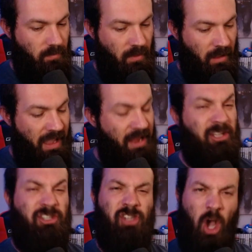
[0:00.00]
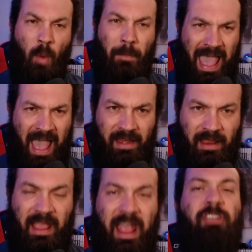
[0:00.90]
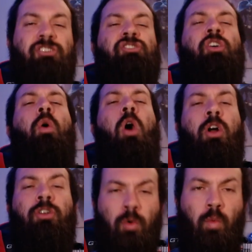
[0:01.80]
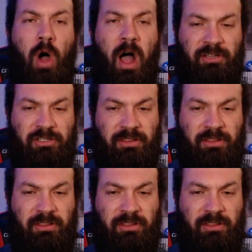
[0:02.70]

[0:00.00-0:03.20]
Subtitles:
it is so bad and so hard to watch.